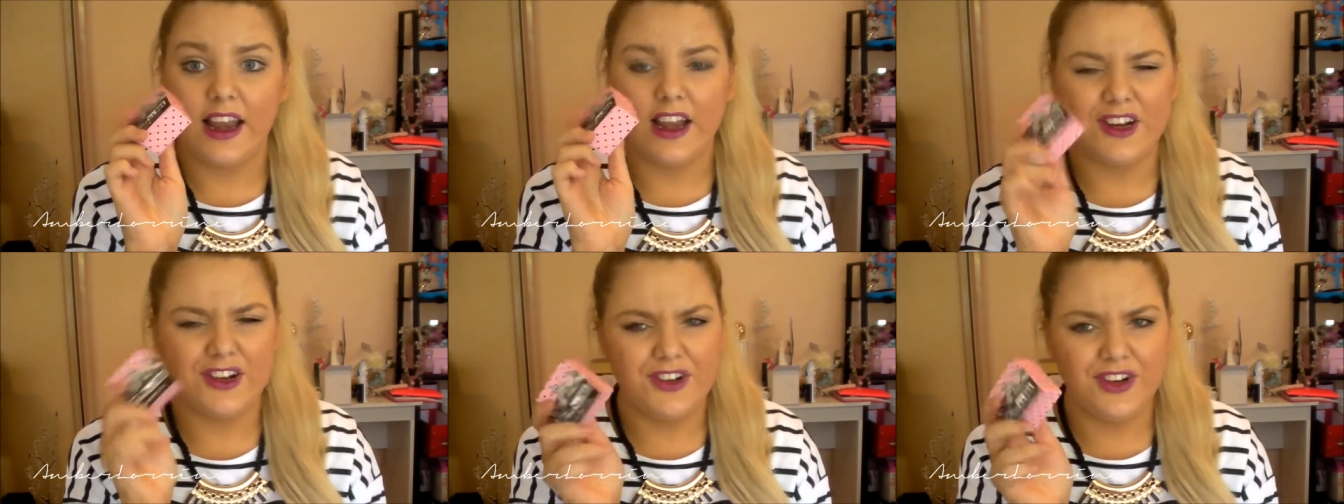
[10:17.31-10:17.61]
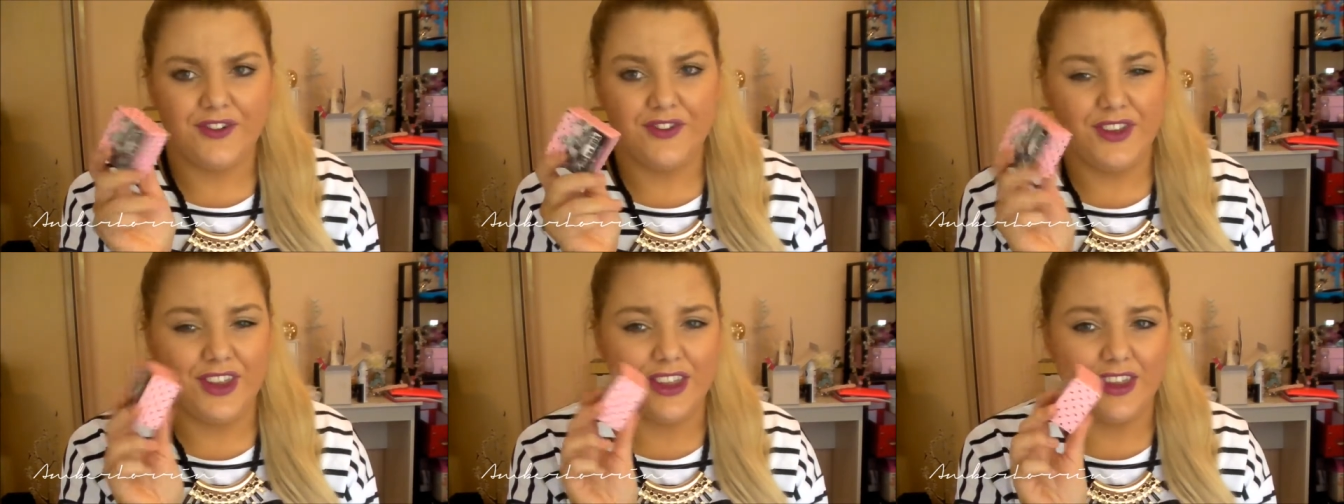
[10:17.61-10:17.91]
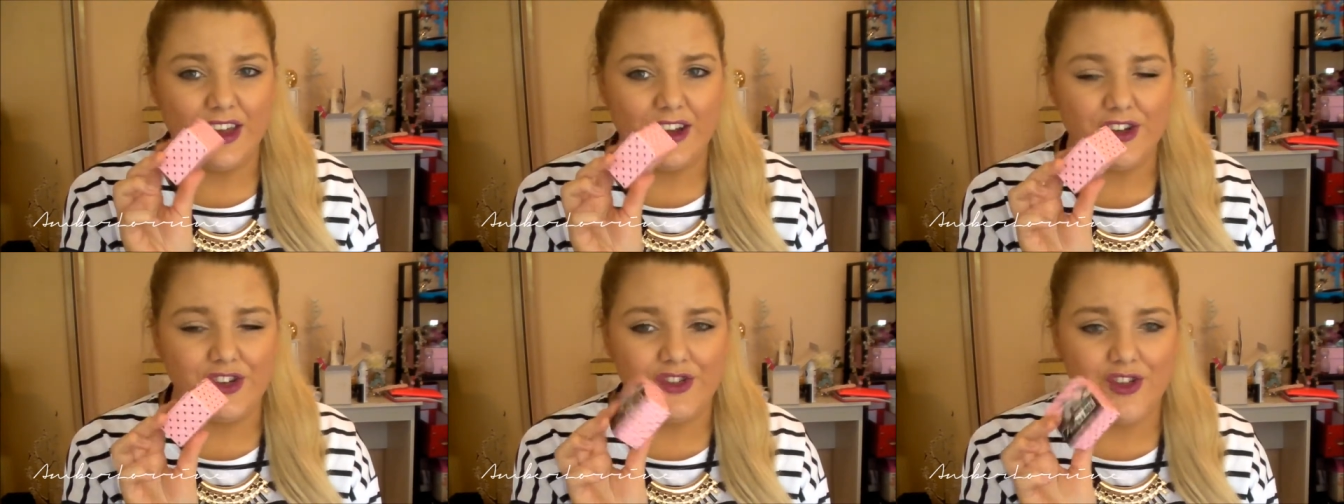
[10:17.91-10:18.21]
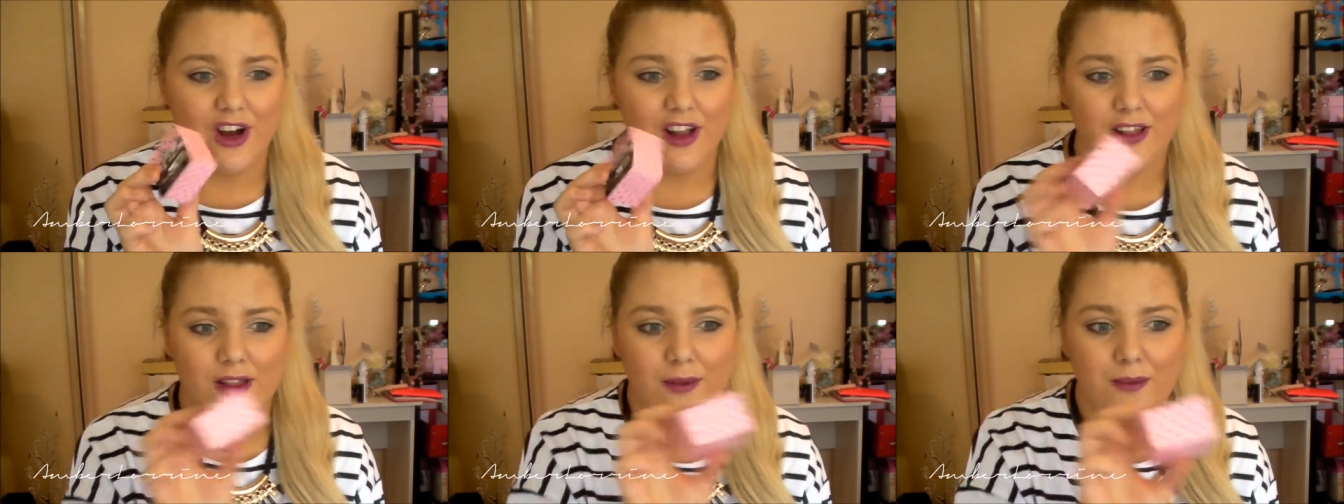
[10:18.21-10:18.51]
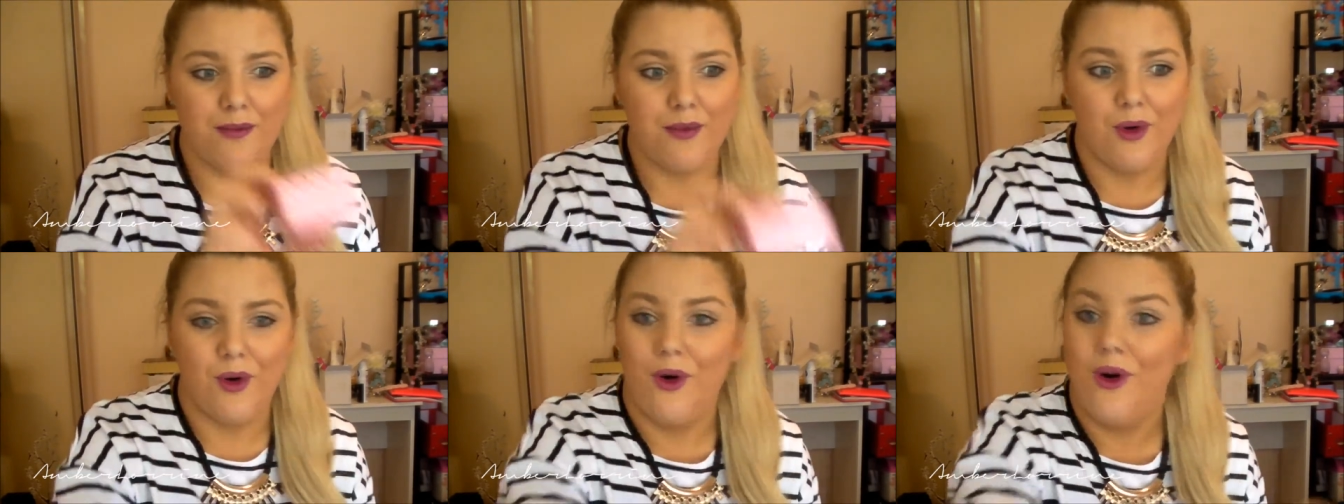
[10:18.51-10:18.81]
and I'll definitely like to try
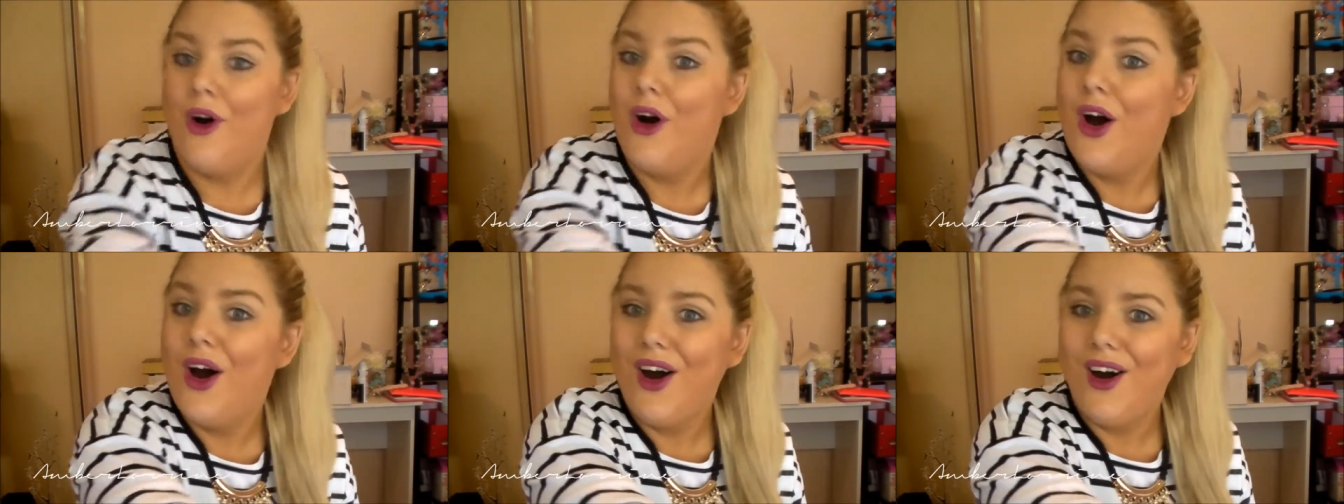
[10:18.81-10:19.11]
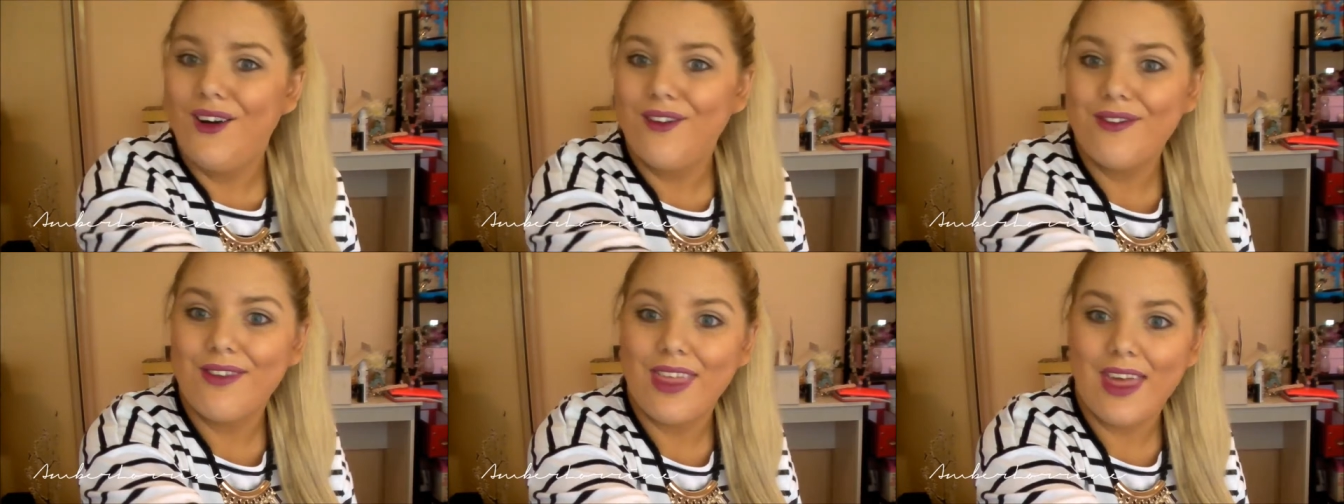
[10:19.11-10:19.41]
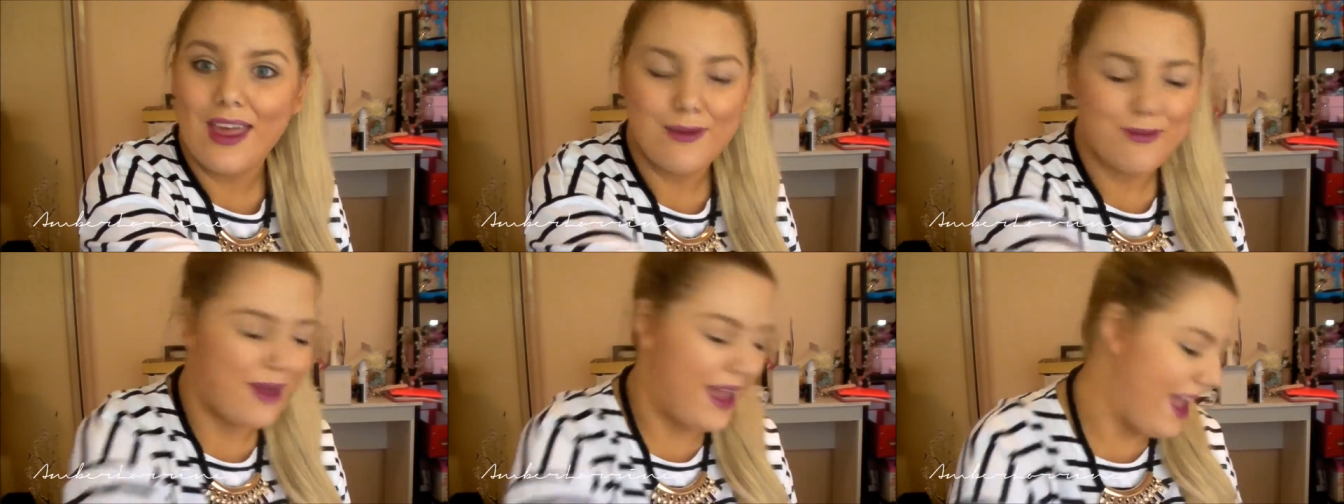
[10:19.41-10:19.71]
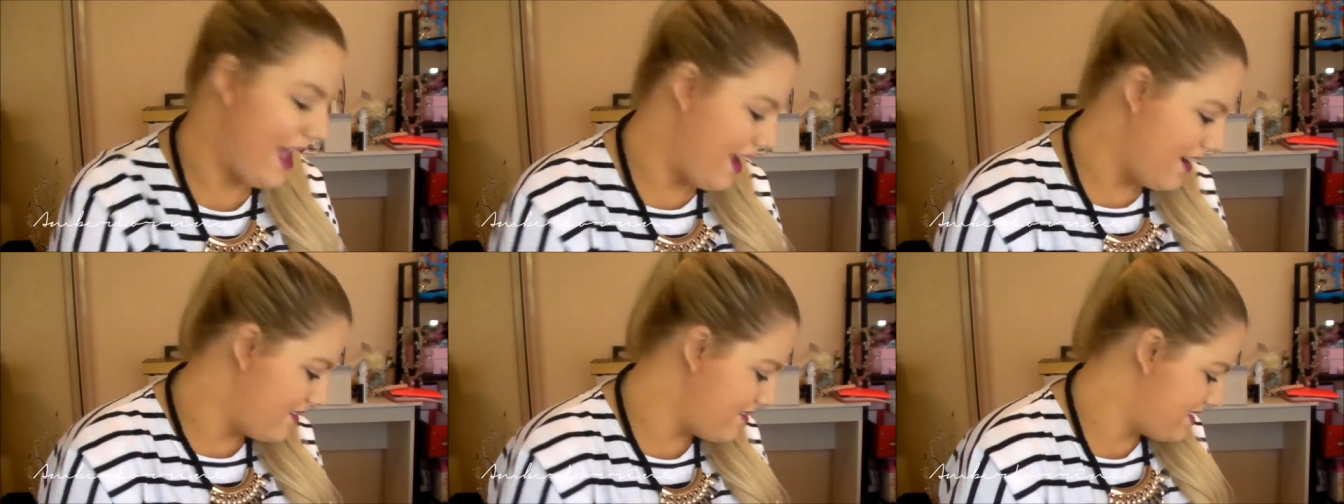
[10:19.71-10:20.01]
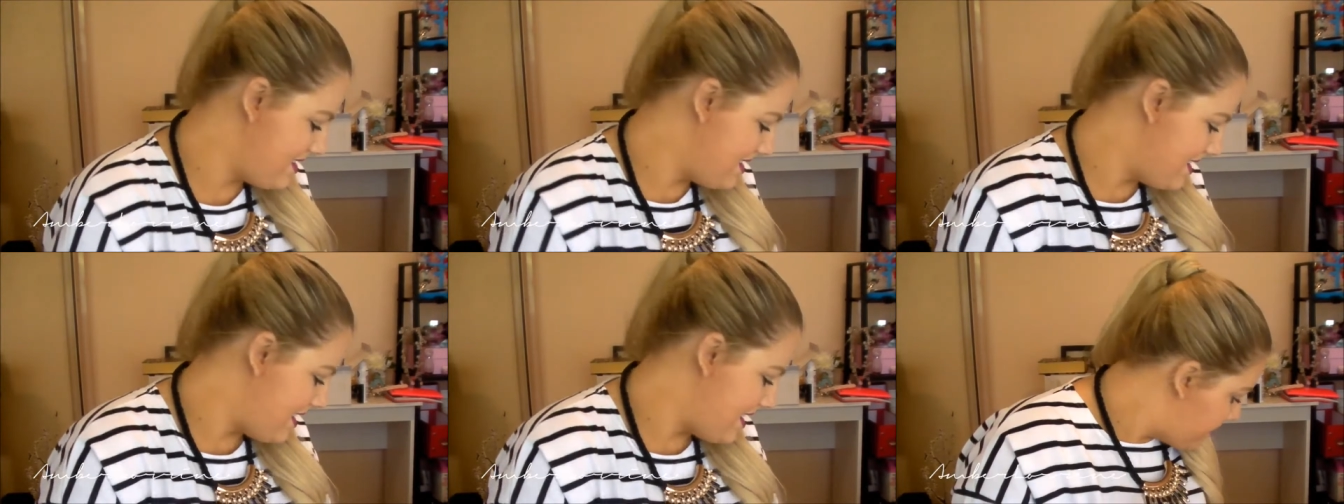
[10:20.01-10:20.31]
some more of them
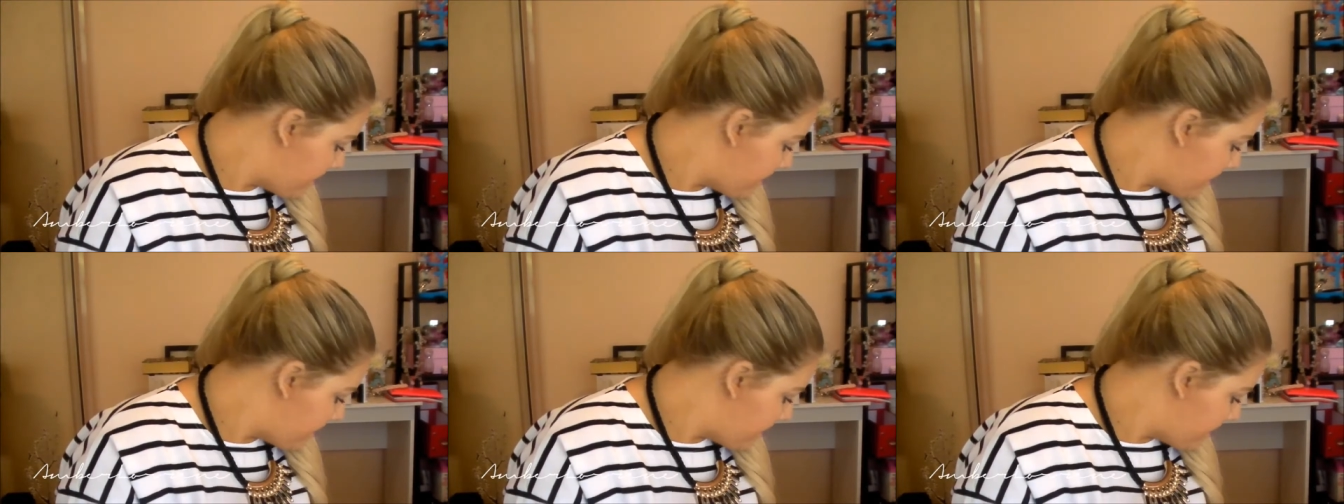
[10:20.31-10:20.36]
out.